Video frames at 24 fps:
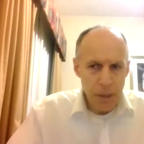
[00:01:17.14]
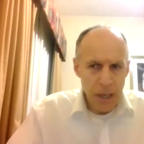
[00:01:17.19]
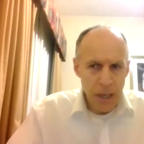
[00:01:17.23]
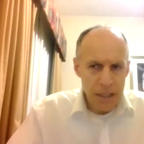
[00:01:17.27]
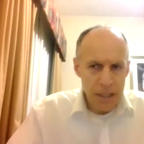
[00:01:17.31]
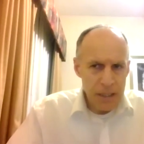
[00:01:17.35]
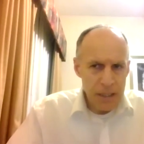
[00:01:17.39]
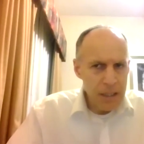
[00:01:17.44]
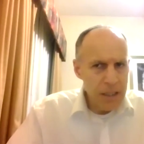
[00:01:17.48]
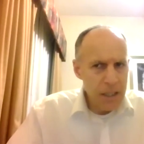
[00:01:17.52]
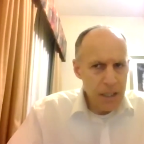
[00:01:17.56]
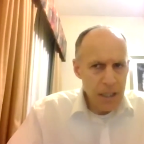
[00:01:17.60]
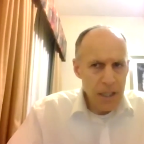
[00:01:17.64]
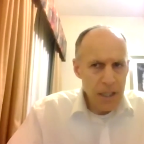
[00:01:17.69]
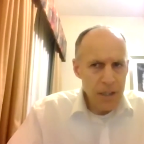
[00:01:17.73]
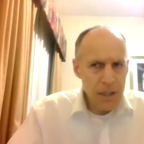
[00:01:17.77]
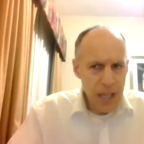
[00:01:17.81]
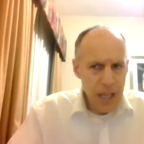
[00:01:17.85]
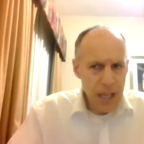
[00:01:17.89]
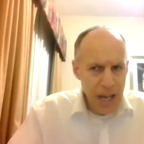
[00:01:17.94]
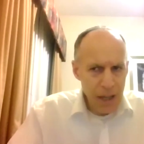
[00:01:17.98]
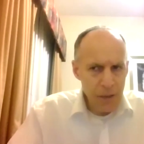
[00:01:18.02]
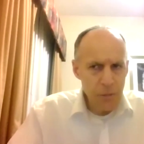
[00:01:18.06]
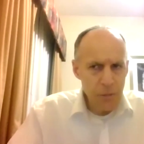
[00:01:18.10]
but
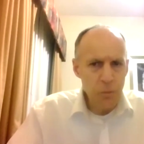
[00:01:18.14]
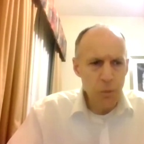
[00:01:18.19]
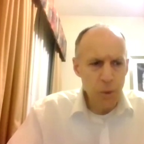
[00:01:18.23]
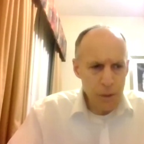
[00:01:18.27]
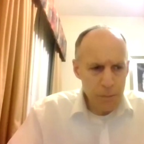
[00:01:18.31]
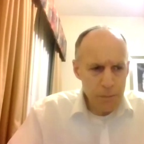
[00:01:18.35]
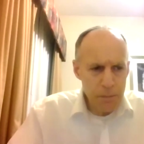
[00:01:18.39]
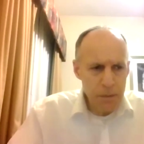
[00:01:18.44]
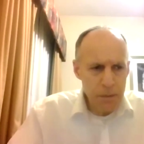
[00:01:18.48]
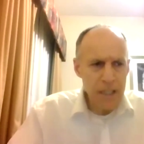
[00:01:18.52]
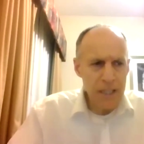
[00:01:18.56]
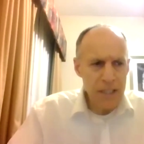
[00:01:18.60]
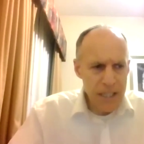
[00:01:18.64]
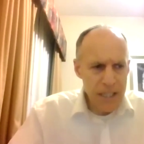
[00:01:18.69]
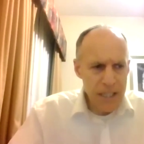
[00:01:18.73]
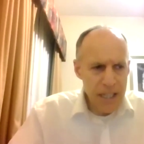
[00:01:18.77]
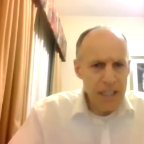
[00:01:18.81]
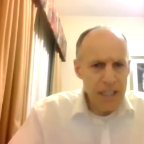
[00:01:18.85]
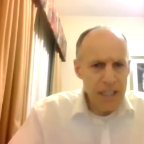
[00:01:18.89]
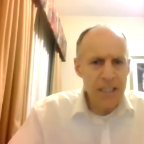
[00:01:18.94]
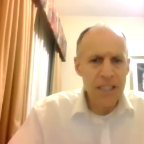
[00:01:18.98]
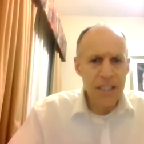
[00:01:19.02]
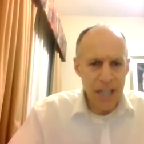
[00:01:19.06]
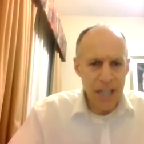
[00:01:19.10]
that would be
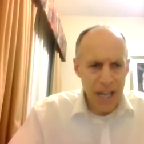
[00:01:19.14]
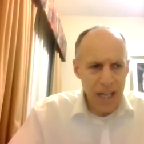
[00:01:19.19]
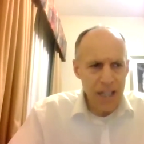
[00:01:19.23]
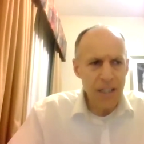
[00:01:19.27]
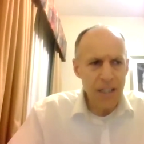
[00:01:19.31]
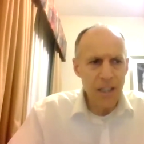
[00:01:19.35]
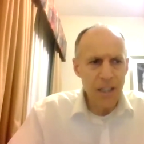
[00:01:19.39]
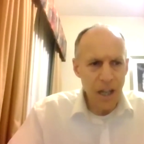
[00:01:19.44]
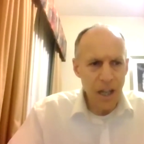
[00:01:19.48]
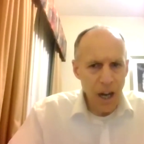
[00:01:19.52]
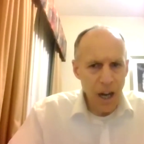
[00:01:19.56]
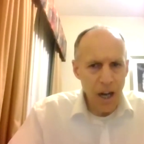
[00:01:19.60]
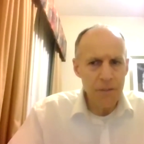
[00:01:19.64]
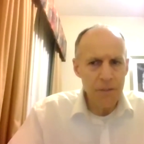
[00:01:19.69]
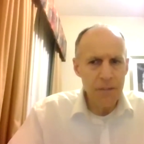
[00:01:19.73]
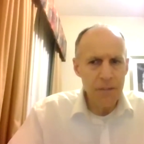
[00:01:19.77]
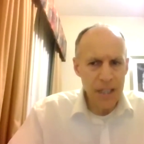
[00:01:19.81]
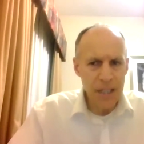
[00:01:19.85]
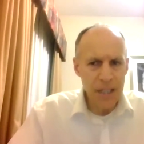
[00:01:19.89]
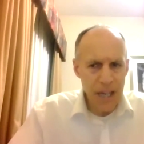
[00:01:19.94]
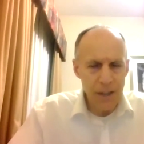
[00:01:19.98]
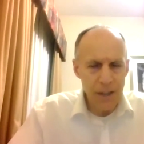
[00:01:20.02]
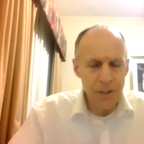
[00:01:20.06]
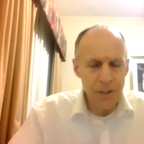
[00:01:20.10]
the extent of
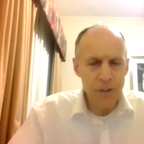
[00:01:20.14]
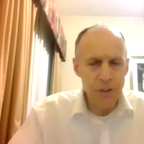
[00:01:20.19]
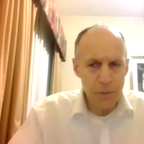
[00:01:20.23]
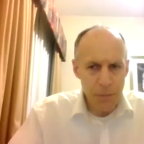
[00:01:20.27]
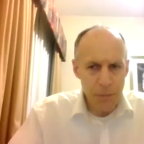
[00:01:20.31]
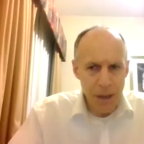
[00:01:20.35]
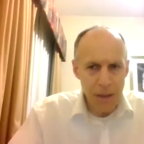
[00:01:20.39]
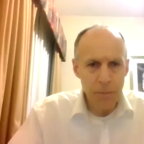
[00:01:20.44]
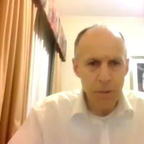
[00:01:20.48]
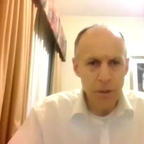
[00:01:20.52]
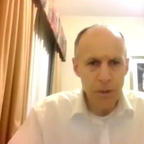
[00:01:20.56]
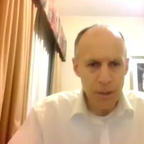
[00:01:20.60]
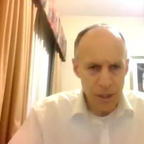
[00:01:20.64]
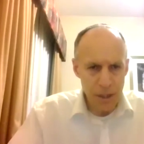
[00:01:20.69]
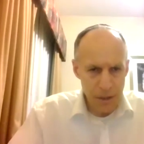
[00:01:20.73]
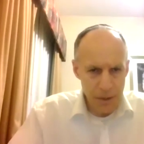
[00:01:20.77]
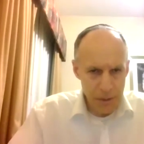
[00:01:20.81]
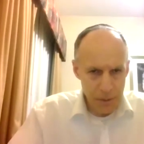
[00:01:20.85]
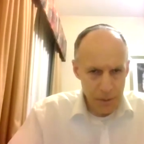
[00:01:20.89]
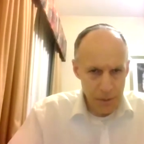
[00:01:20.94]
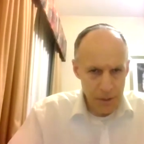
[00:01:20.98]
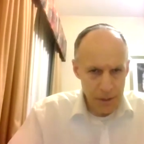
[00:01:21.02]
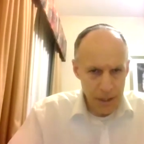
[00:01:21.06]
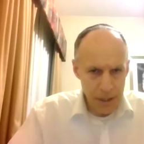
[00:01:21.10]
the council member's
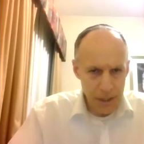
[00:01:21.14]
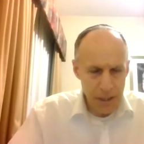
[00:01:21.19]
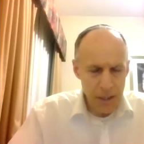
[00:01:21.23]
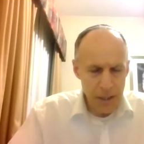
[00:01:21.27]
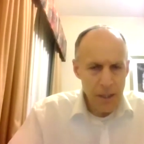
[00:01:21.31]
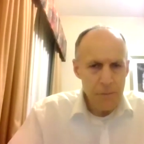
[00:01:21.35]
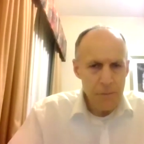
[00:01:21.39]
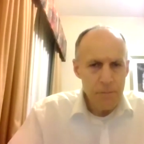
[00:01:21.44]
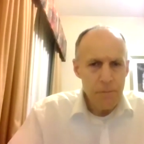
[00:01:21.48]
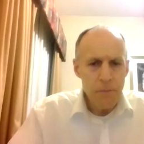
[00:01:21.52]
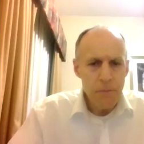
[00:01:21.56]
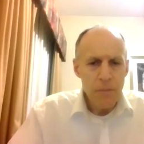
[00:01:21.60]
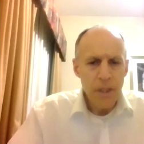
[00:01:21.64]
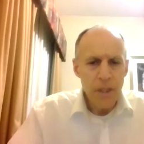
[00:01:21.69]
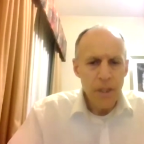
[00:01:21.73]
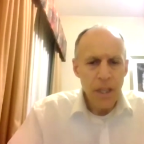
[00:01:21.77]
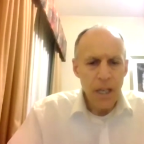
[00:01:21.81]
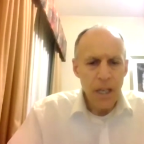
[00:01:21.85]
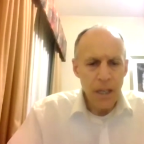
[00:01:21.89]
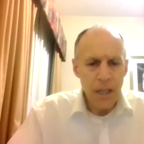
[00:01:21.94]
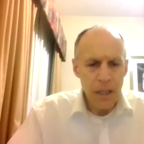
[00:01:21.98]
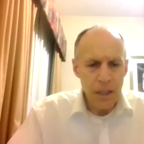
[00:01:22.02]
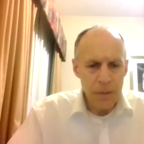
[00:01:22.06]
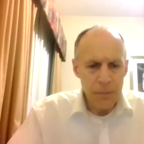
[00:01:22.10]
authority.
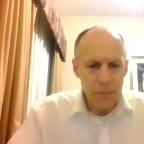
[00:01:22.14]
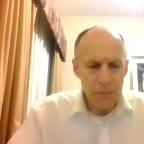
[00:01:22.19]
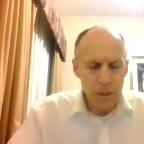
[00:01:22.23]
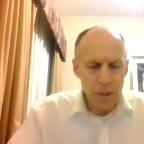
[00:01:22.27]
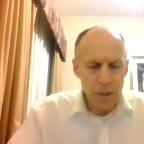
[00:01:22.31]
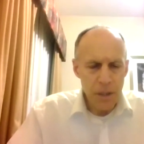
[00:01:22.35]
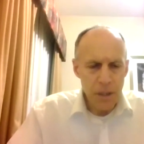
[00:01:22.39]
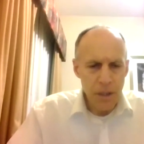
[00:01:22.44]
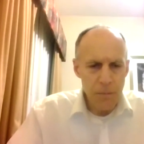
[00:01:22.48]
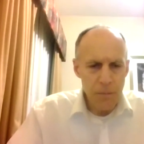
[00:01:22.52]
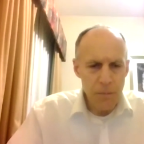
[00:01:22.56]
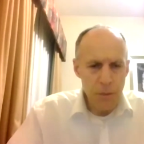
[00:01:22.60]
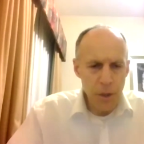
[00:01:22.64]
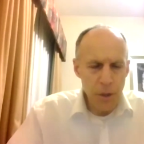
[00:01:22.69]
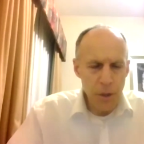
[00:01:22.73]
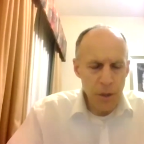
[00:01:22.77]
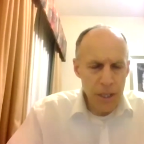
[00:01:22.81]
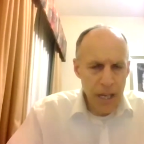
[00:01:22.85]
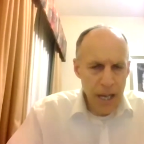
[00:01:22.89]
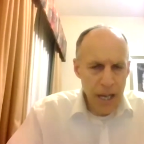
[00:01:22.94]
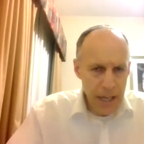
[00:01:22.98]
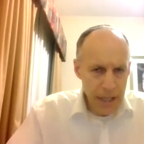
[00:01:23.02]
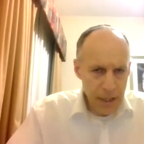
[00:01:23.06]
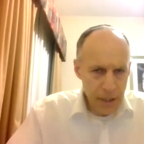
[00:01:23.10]
Uh,
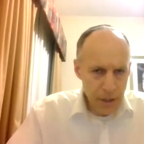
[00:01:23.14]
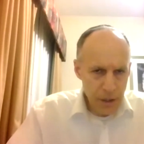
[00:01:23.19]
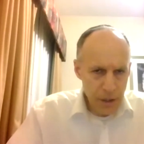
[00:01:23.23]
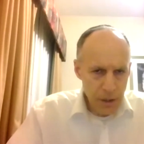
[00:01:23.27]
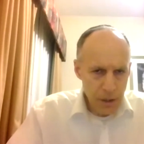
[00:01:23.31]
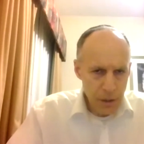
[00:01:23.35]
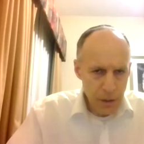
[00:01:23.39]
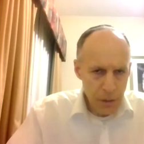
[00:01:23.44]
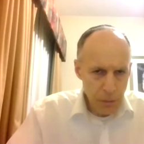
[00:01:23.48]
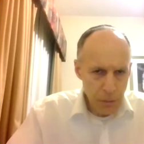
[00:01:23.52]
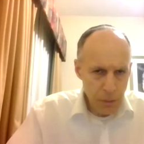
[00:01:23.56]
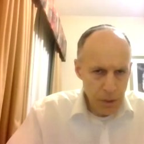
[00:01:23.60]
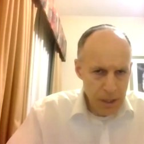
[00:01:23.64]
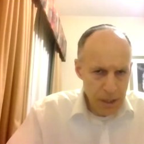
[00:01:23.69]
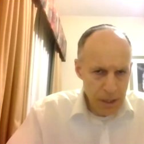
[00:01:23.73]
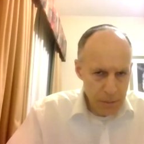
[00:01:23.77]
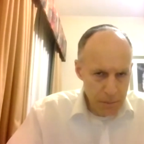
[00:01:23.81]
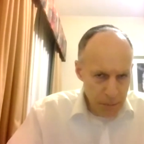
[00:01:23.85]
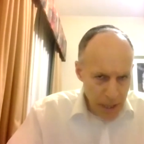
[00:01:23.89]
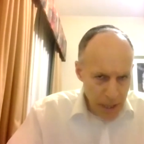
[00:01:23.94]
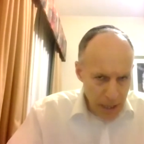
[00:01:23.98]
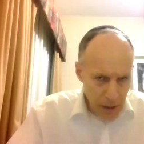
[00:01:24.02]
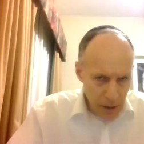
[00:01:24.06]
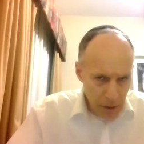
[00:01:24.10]
communicate with
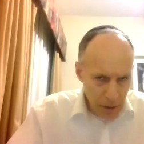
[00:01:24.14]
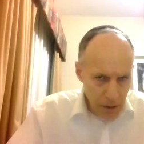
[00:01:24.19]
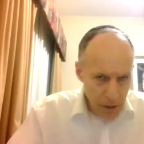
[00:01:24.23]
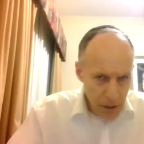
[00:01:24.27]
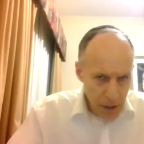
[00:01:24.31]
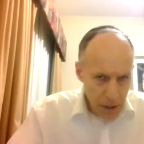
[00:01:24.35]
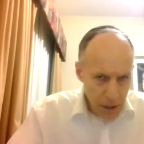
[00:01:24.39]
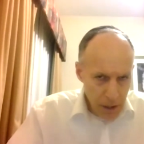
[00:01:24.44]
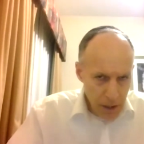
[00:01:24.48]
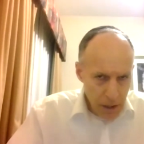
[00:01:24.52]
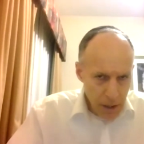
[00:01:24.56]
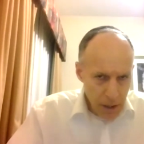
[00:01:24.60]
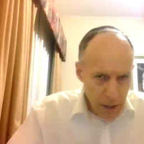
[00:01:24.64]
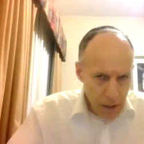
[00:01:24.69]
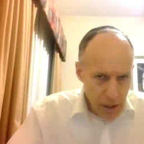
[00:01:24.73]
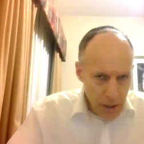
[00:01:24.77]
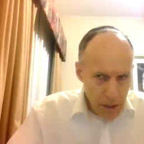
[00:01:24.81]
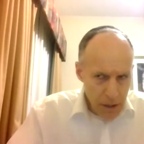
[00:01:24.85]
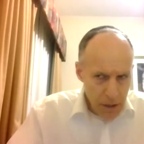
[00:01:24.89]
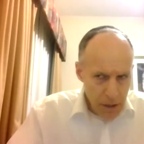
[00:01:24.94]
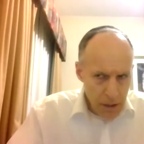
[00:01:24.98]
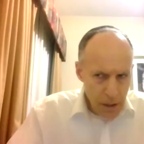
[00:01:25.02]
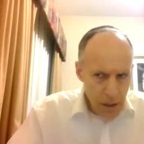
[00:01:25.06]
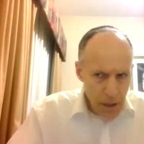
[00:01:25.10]
the mayor.
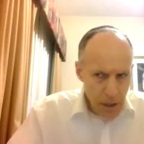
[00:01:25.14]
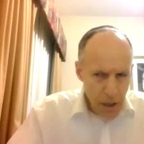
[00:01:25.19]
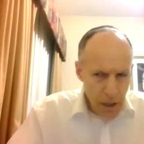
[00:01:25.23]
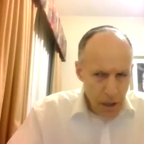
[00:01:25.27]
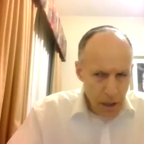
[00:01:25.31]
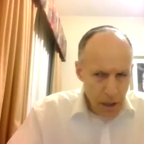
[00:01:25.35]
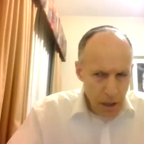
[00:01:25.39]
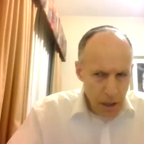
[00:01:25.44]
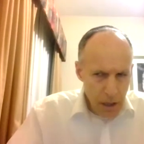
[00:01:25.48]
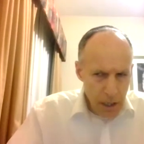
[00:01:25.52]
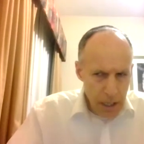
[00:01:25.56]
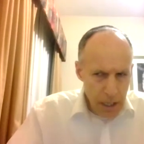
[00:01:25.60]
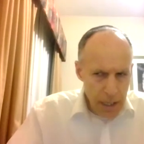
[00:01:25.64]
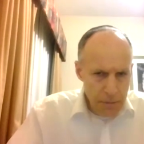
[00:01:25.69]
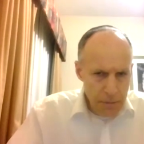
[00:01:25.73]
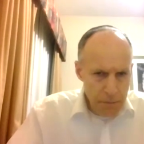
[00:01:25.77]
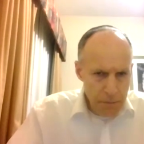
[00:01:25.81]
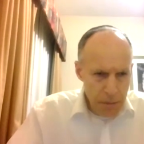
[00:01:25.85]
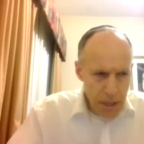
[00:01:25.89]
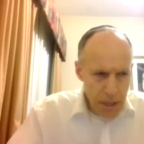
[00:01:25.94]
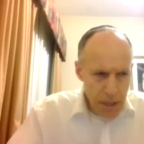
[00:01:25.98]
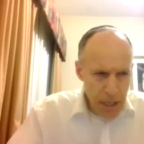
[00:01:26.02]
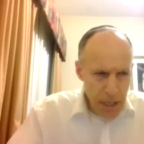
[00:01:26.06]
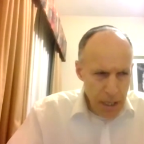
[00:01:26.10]

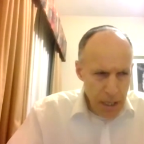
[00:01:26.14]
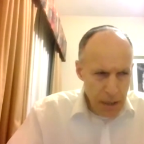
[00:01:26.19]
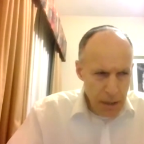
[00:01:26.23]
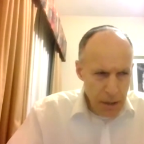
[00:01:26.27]
In